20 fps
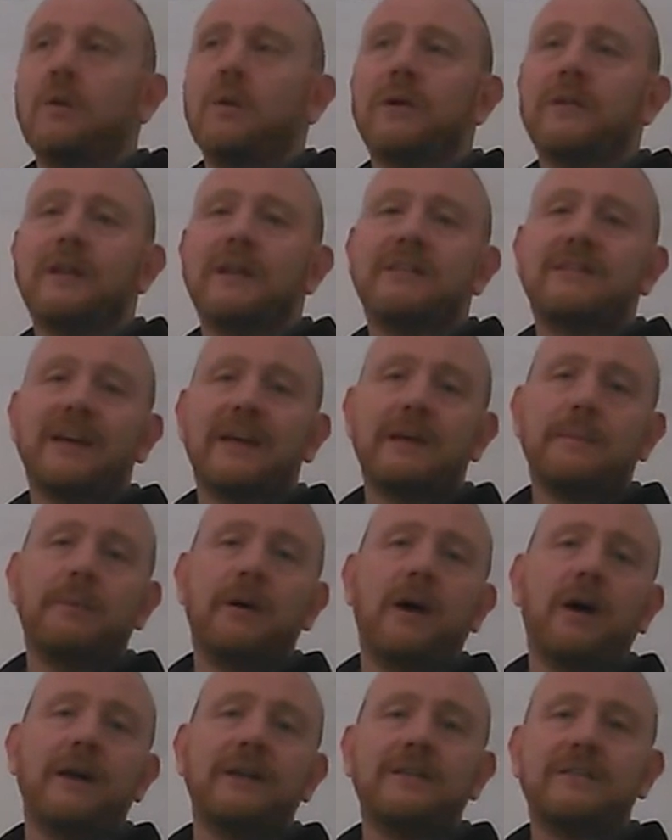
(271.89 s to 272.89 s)
when they take
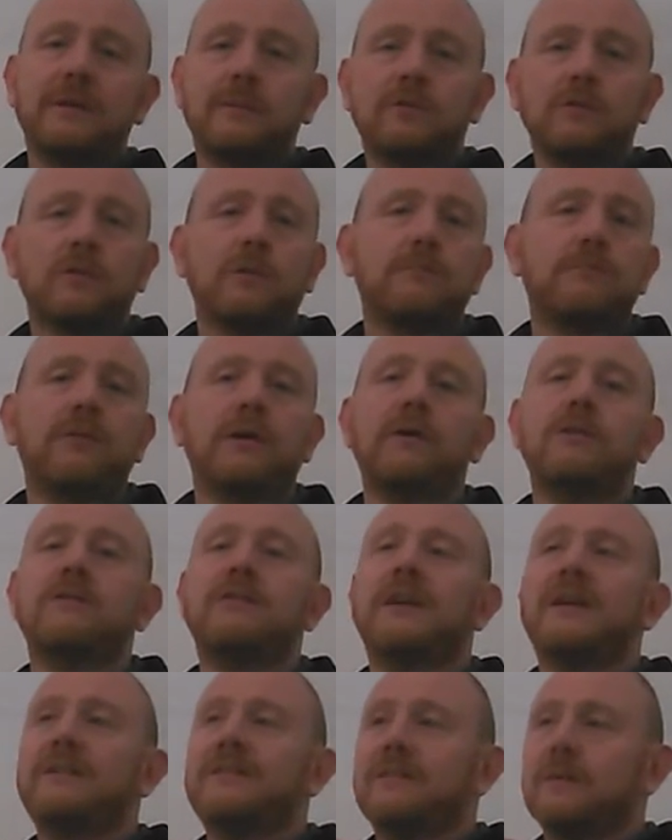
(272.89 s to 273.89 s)
part in some sort of
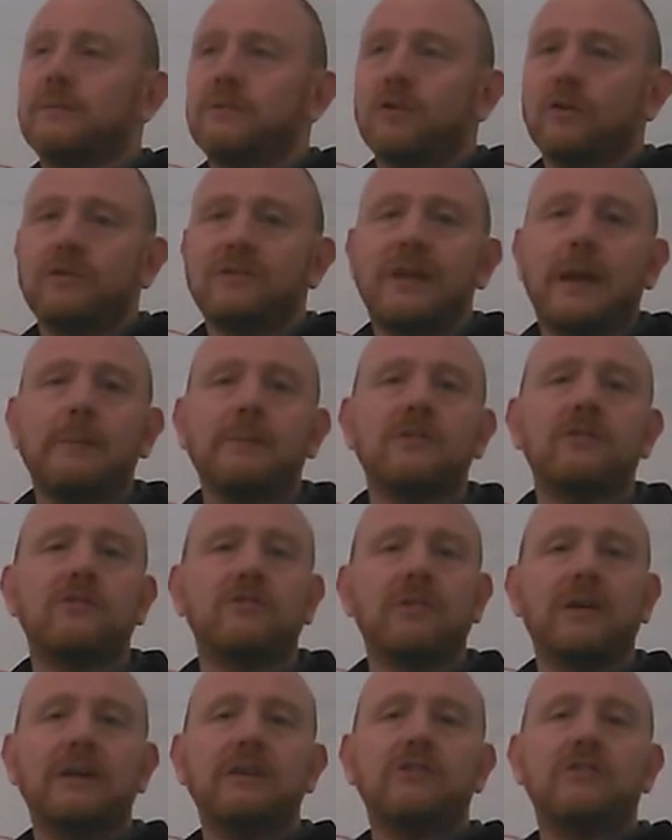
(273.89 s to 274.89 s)
protest, some sort of
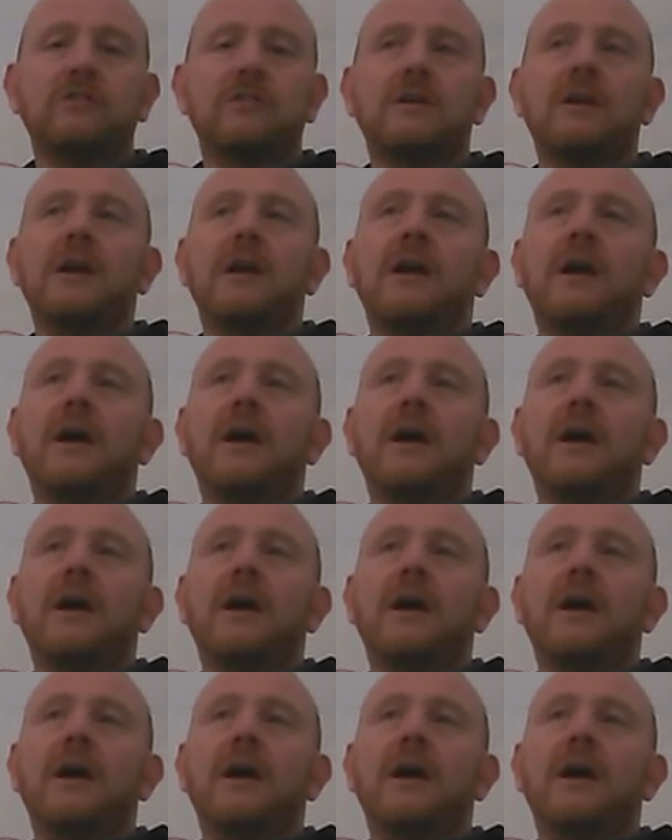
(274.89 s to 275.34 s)
demonstration,